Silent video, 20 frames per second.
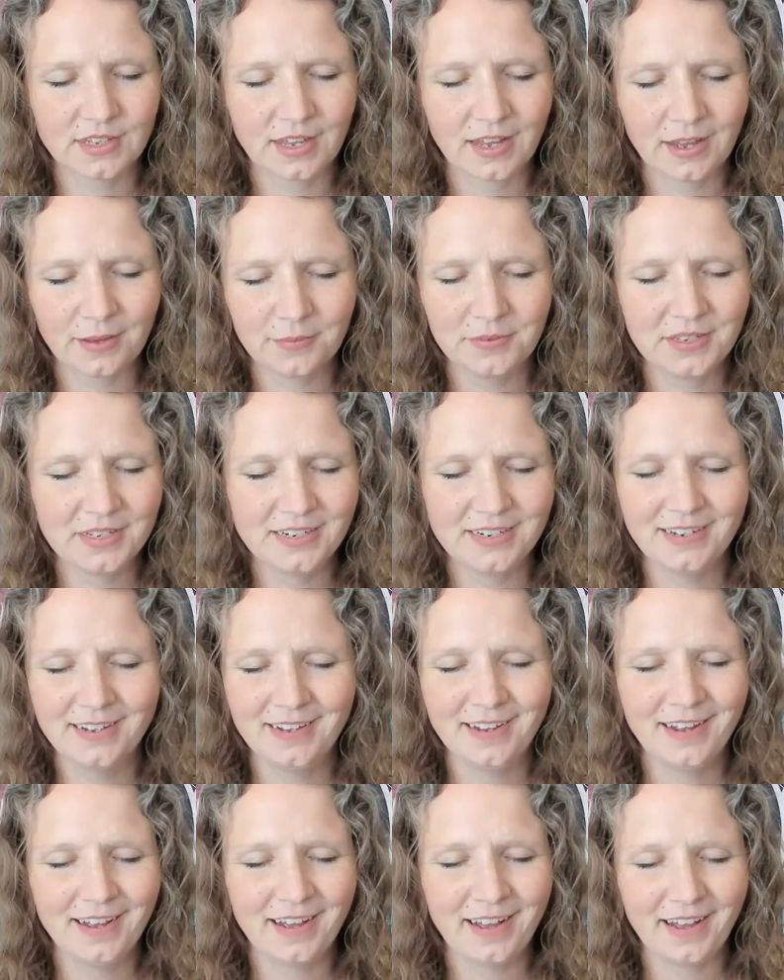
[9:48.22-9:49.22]
I mean,
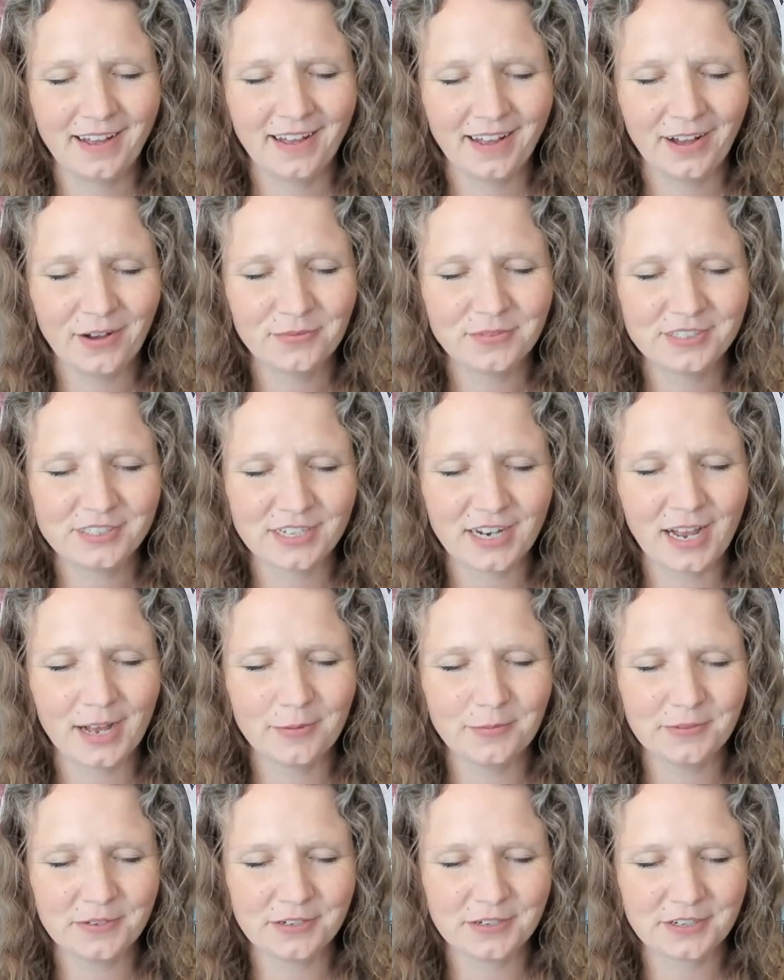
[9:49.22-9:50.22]
how much
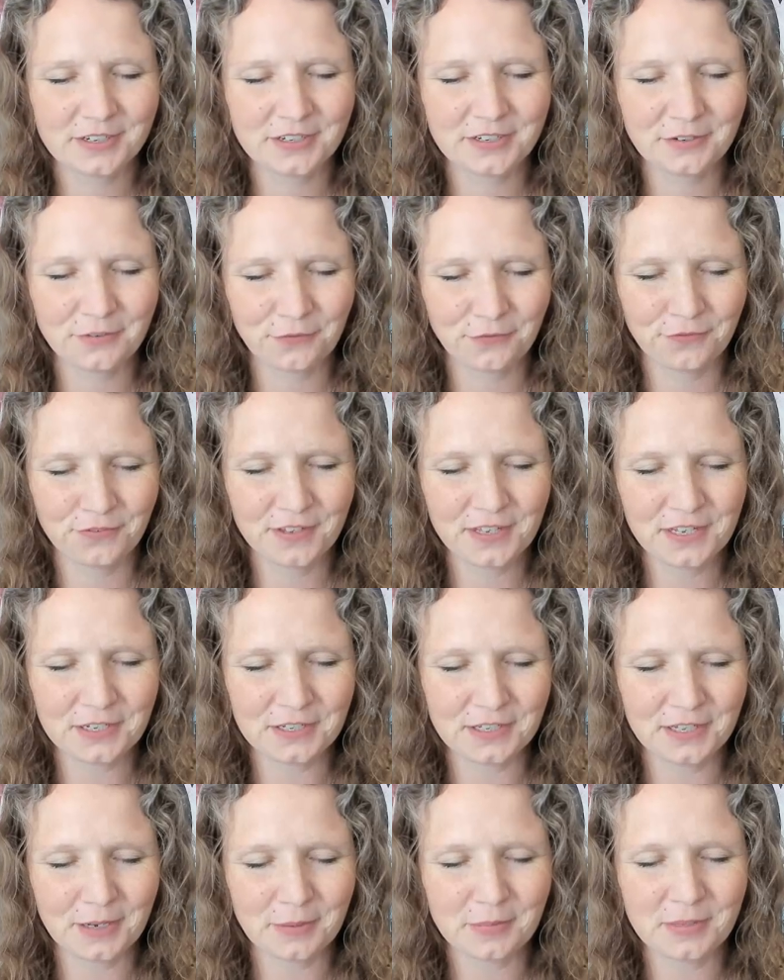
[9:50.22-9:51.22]
happier could it
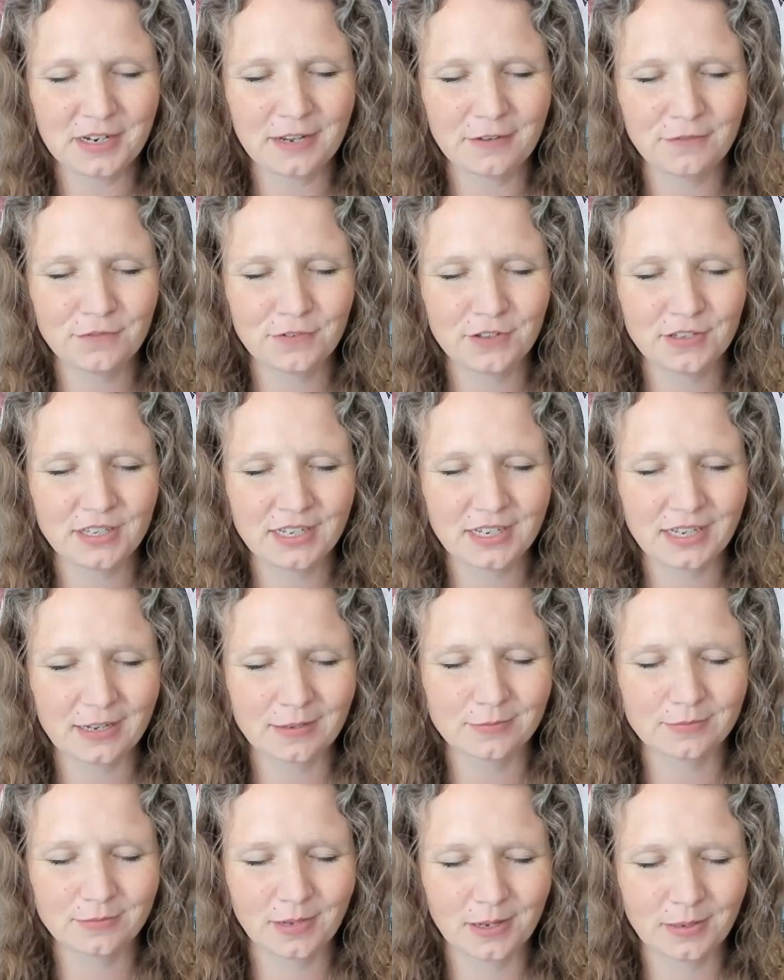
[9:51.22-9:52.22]
feel? I mean, I feel like
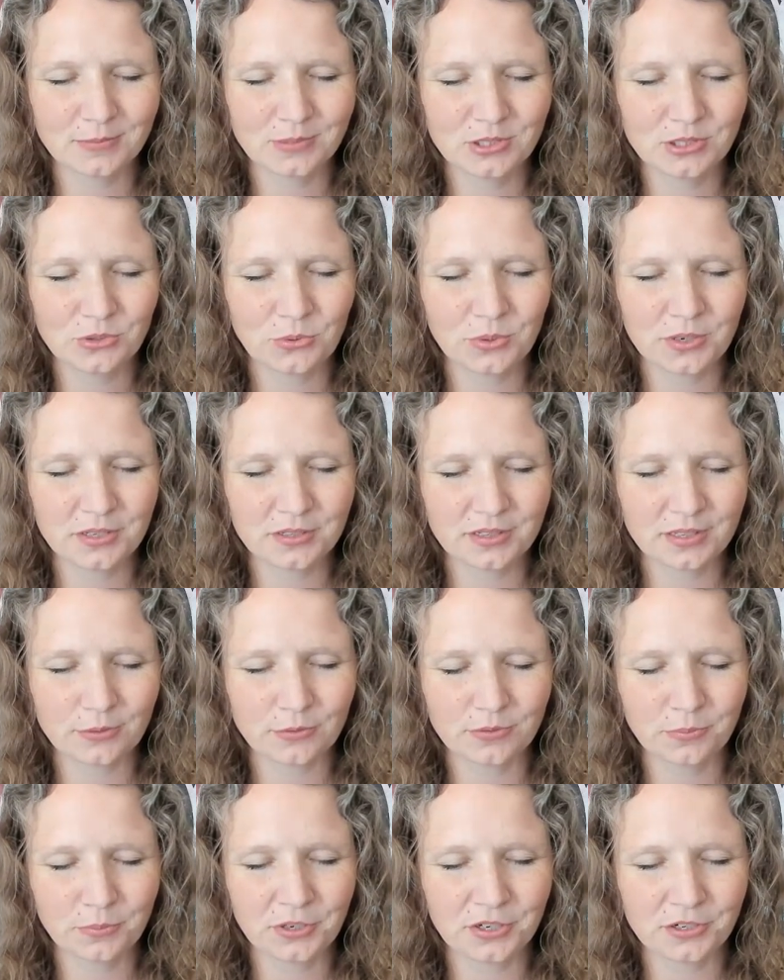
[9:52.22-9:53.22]
I'm I'm squealing
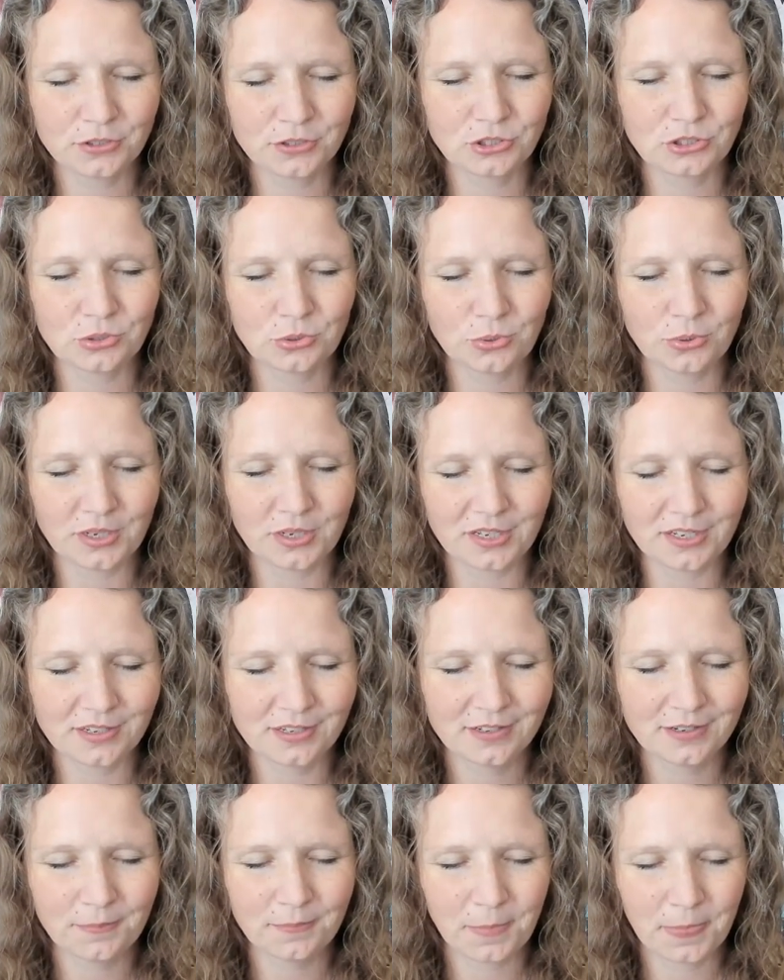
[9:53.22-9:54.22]
with pure joy
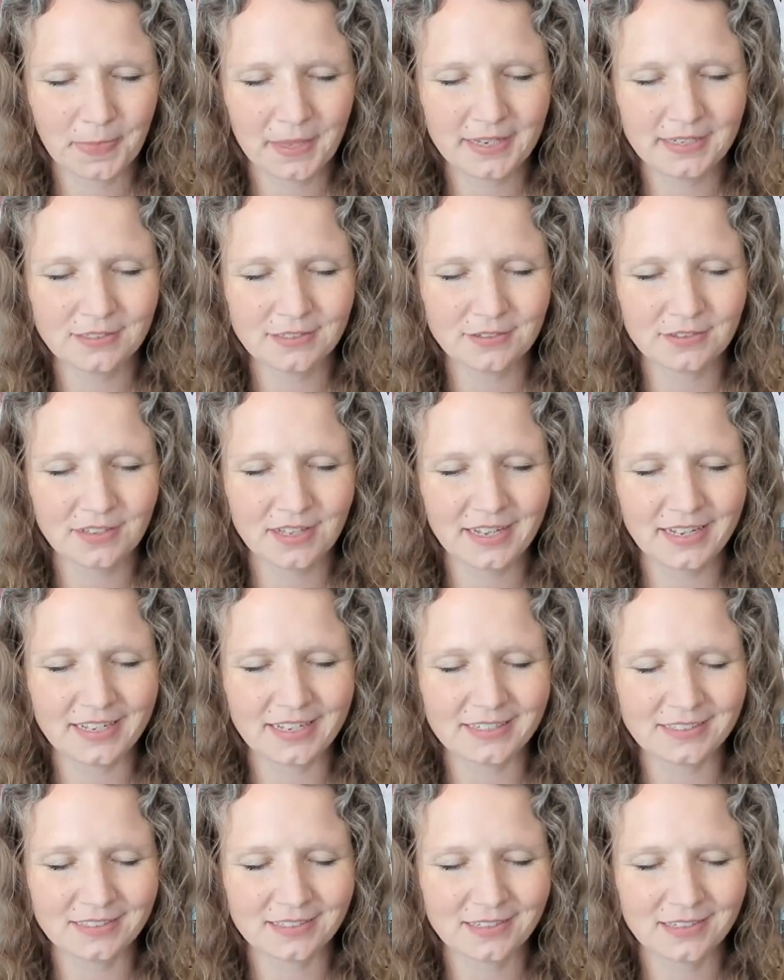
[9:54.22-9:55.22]
and
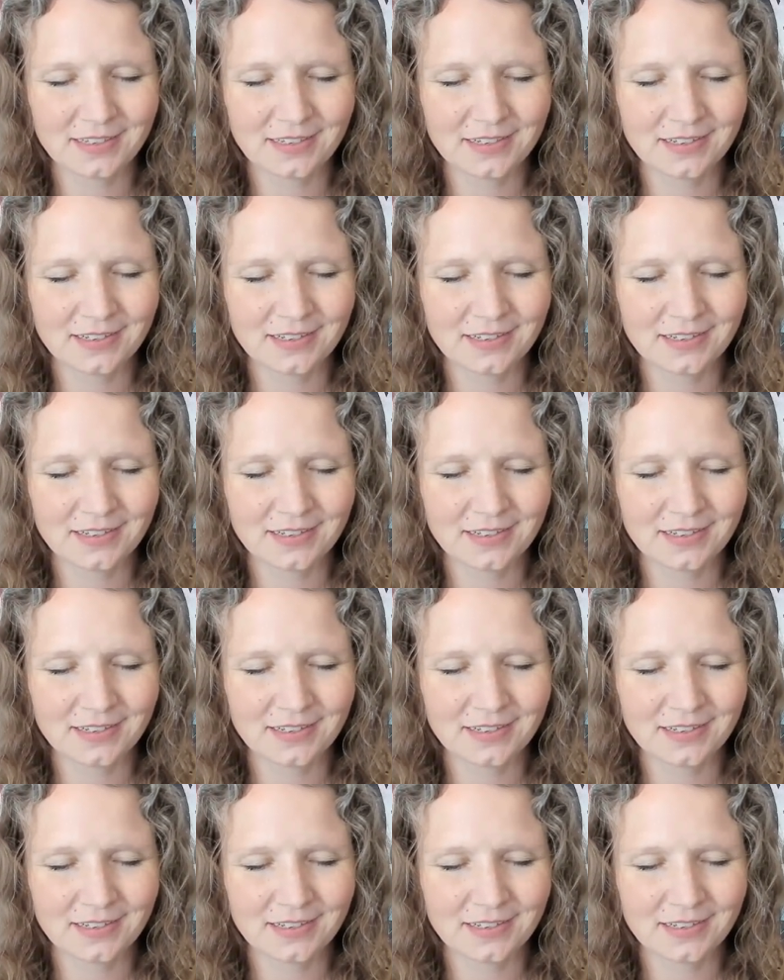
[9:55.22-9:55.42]
delight.